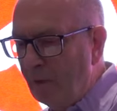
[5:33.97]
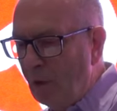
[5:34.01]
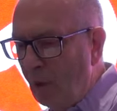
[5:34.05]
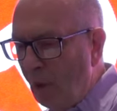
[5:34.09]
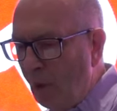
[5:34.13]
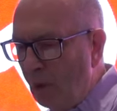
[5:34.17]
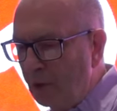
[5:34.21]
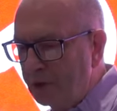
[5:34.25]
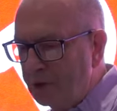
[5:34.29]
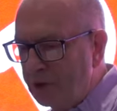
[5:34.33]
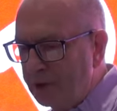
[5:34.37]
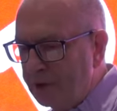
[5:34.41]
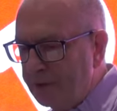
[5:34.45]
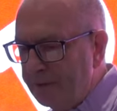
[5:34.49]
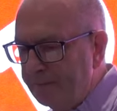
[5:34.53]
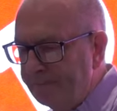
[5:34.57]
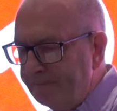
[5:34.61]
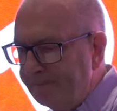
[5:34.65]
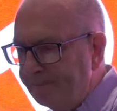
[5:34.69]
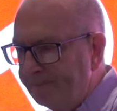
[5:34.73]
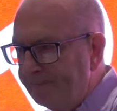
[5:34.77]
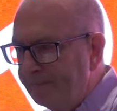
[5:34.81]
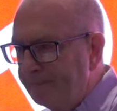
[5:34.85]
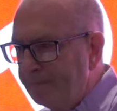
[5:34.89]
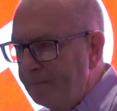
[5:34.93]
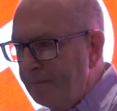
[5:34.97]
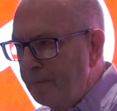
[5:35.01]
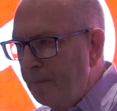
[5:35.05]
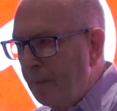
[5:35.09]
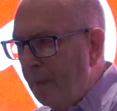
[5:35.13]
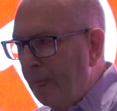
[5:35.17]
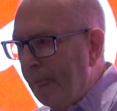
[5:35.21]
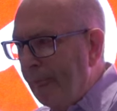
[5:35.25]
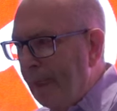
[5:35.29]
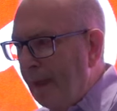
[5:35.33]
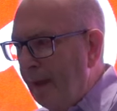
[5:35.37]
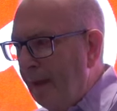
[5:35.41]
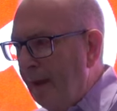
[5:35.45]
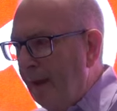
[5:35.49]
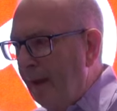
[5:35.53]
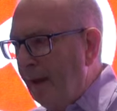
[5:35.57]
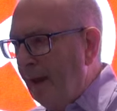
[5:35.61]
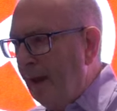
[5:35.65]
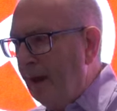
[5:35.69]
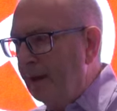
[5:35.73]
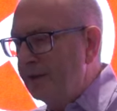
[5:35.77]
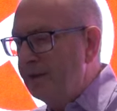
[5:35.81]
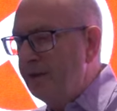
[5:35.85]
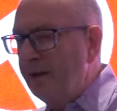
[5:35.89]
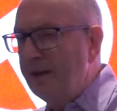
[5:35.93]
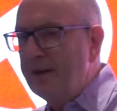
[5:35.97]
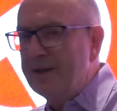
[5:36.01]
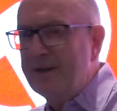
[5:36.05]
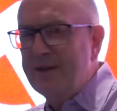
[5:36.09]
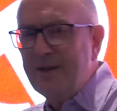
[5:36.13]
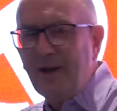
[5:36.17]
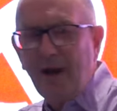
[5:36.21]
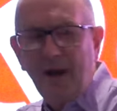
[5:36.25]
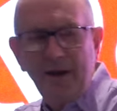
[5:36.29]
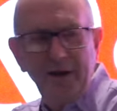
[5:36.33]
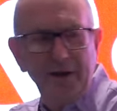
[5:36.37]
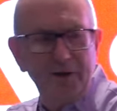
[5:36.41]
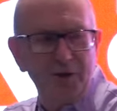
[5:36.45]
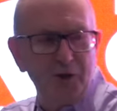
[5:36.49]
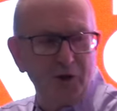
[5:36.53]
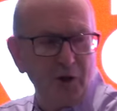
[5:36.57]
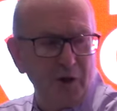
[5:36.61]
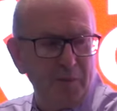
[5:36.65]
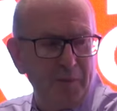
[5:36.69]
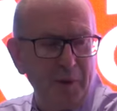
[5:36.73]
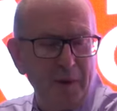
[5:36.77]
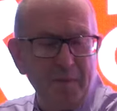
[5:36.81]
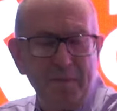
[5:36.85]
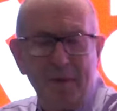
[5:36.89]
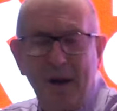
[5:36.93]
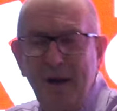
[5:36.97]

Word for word: course, as an aside, it should be